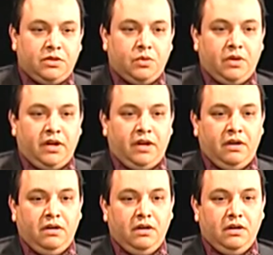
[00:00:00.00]
who were
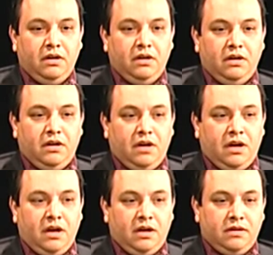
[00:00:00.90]
here
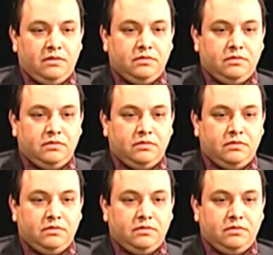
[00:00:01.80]
uh,